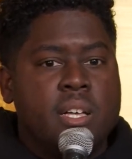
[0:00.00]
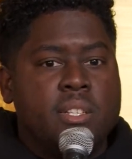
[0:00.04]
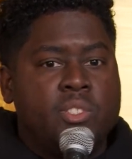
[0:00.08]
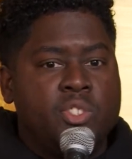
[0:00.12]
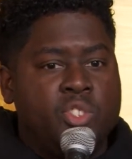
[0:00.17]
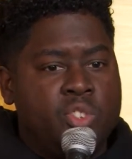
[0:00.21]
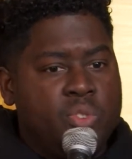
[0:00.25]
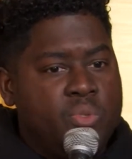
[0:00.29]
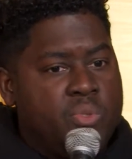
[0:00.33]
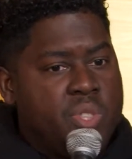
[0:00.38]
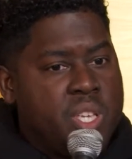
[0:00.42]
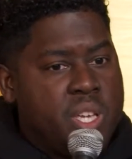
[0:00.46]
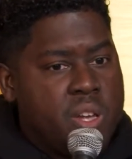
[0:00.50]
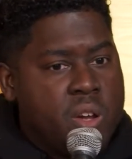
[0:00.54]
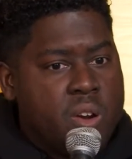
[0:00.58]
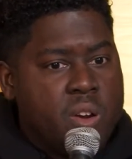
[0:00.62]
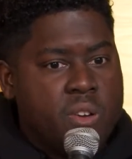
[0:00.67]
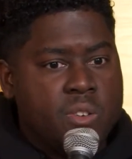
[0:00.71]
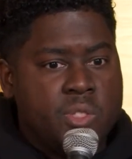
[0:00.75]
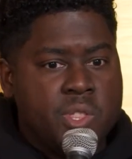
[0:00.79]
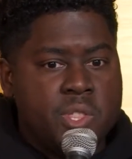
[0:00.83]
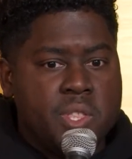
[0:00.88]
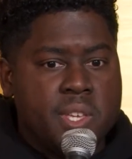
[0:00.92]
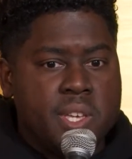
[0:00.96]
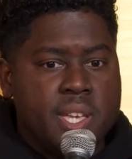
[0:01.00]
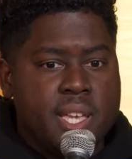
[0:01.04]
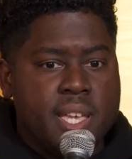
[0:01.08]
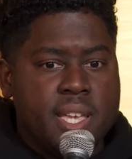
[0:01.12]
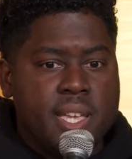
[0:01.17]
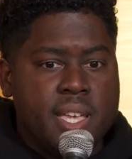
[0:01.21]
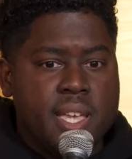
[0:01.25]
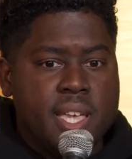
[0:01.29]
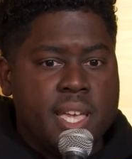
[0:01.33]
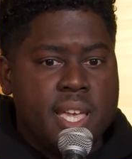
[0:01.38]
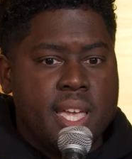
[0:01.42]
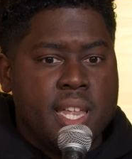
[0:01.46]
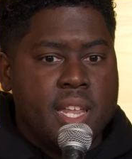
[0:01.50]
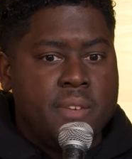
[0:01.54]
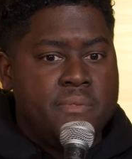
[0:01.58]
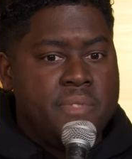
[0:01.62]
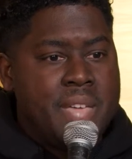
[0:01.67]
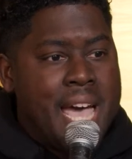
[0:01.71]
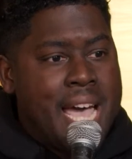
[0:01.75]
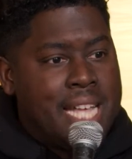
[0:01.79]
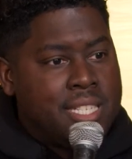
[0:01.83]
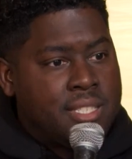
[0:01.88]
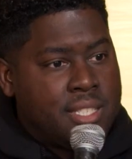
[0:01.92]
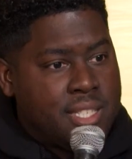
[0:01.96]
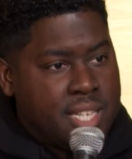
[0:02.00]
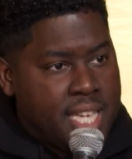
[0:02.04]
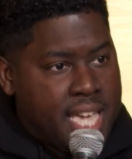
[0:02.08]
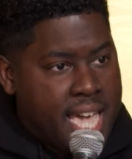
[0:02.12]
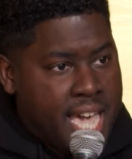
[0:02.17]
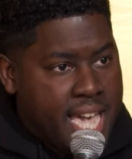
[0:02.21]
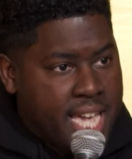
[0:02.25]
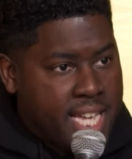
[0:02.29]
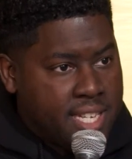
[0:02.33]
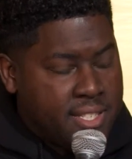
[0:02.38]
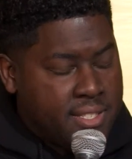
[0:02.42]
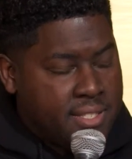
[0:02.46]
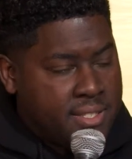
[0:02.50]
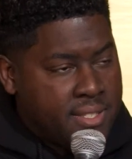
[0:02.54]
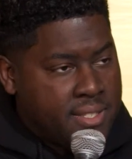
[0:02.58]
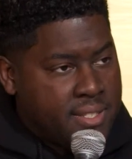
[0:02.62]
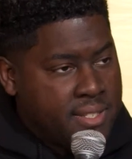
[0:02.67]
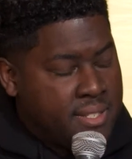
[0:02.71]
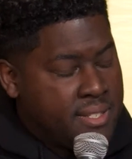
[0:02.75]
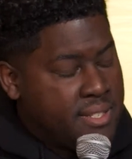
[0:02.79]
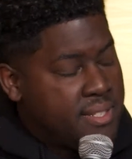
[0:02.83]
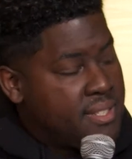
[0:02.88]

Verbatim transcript: to the earth. And if that's the case,